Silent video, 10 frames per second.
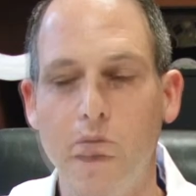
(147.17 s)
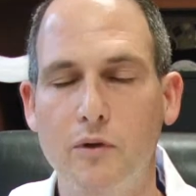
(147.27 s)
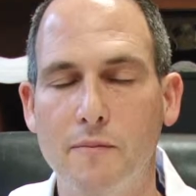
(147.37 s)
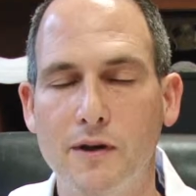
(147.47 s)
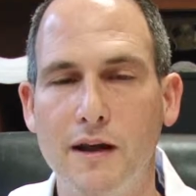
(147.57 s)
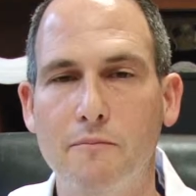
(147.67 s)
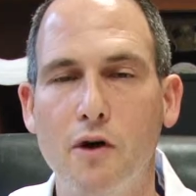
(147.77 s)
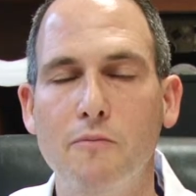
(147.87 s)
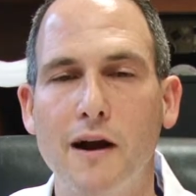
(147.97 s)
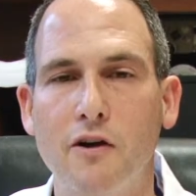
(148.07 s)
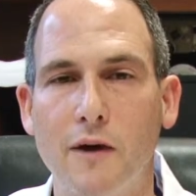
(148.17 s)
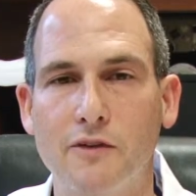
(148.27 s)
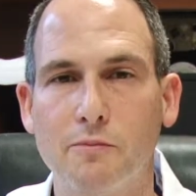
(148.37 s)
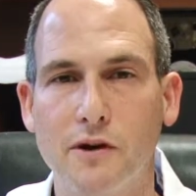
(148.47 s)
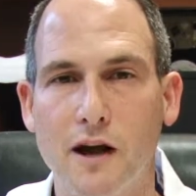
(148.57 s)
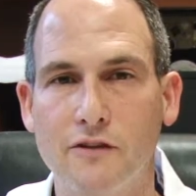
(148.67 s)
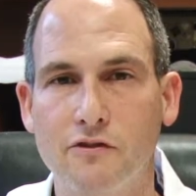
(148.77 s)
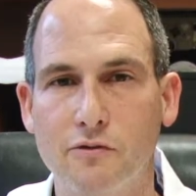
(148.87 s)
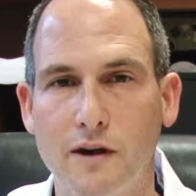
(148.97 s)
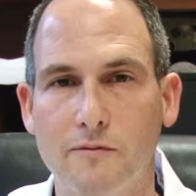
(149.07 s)
We obtain bone marrow aspirate
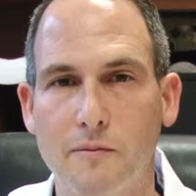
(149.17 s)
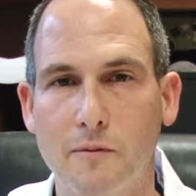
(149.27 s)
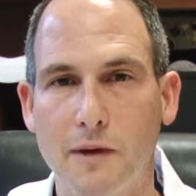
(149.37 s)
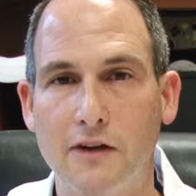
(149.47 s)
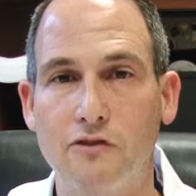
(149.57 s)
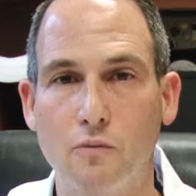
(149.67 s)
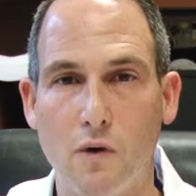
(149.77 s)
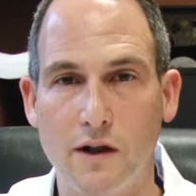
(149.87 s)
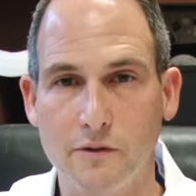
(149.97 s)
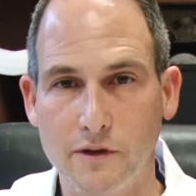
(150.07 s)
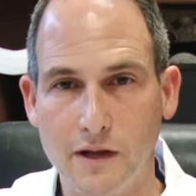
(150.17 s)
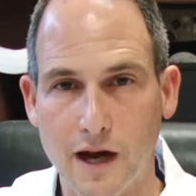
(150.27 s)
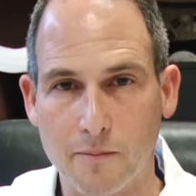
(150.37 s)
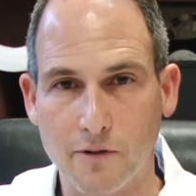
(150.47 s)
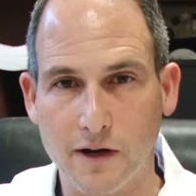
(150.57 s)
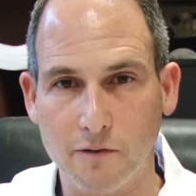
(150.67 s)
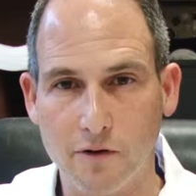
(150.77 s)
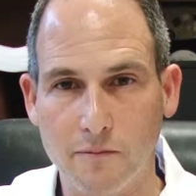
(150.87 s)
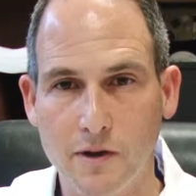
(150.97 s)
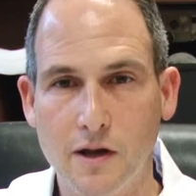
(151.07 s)
concentrate from the patient while they're in the operating
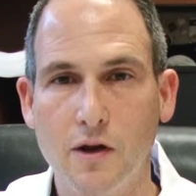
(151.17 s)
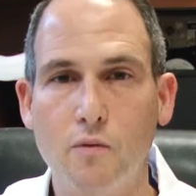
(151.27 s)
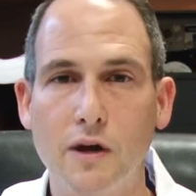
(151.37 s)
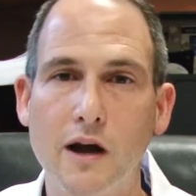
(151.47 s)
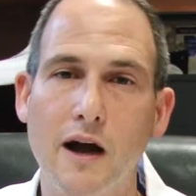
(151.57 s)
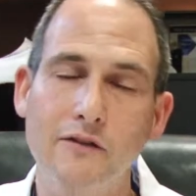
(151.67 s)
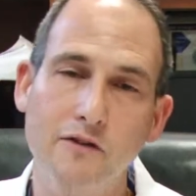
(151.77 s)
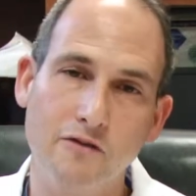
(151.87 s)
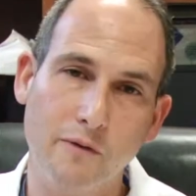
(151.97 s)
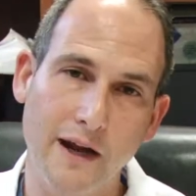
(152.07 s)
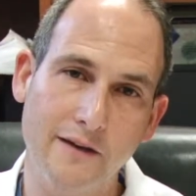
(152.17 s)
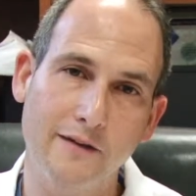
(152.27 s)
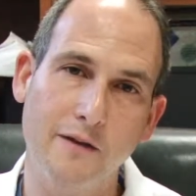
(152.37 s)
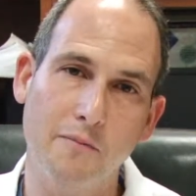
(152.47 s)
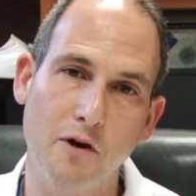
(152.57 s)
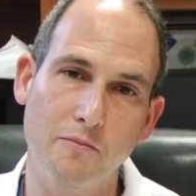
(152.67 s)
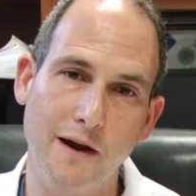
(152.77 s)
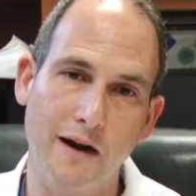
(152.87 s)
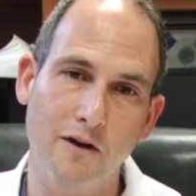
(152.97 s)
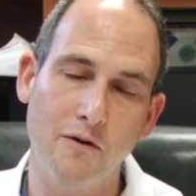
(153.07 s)
room. We concentrate the bone
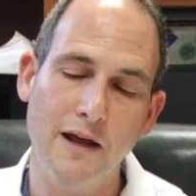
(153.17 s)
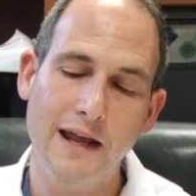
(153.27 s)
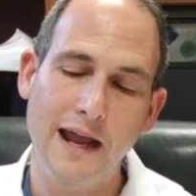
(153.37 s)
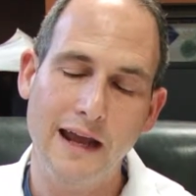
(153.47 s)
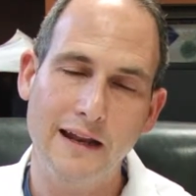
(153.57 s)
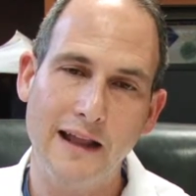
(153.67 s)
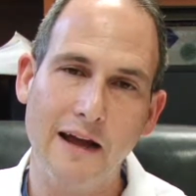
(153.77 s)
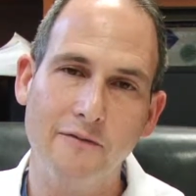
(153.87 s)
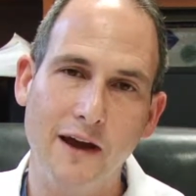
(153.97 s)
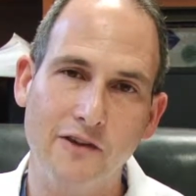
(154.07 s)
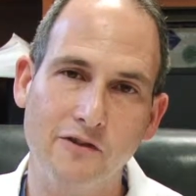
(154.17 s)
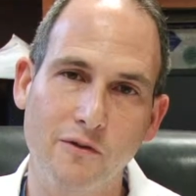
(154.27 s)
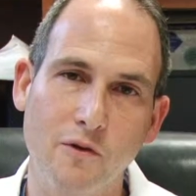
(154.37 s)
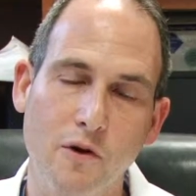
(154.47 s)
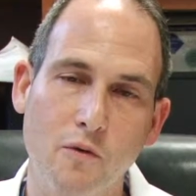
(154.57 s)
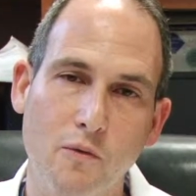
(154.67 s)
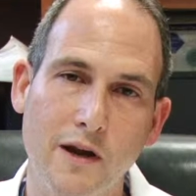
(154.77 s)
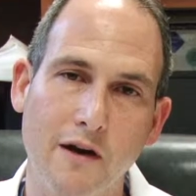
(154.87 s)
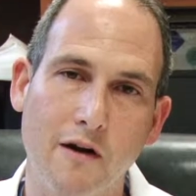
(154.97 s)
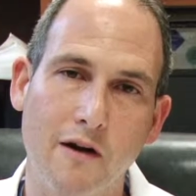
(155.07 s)
marrow, and in that fashion
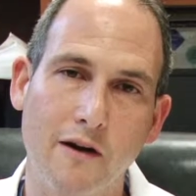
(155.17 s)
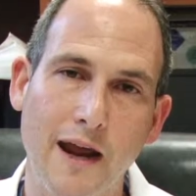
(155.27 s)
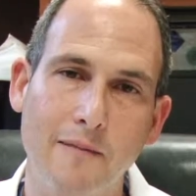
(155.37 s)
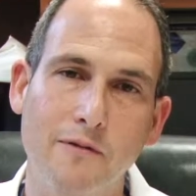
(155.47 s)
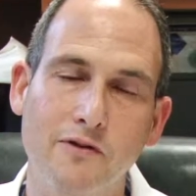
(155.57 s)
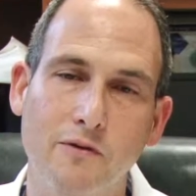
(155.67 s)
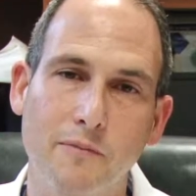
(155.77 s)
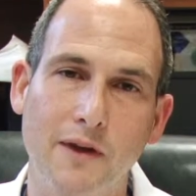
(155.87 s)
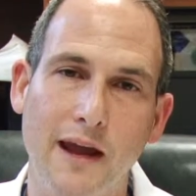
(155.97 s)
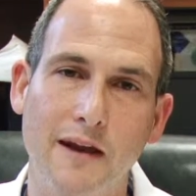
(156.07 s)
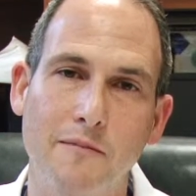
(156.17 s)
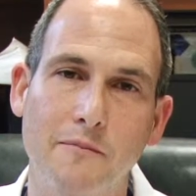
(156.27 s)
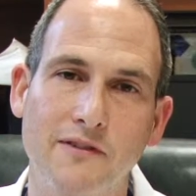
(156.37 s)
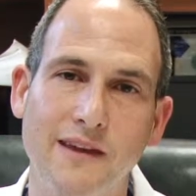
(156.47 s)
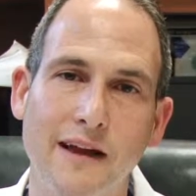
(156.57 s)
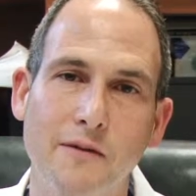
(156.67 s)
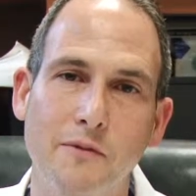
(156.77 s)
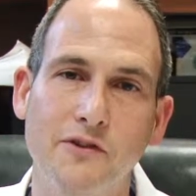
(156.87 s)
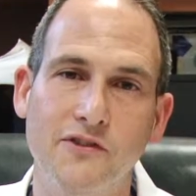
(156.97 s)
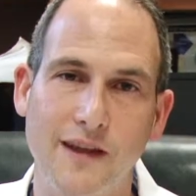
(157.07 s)
we are able to obtain
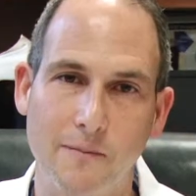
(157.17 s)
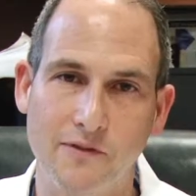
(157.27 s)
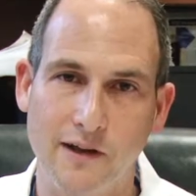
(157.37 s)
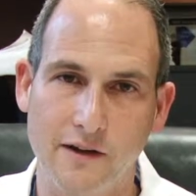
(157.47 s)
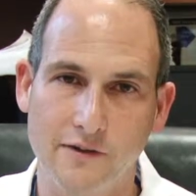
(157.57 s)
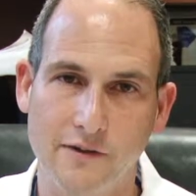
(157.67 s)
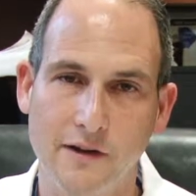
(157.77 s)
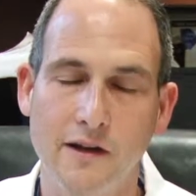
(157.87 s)
mesenchymal stem cells.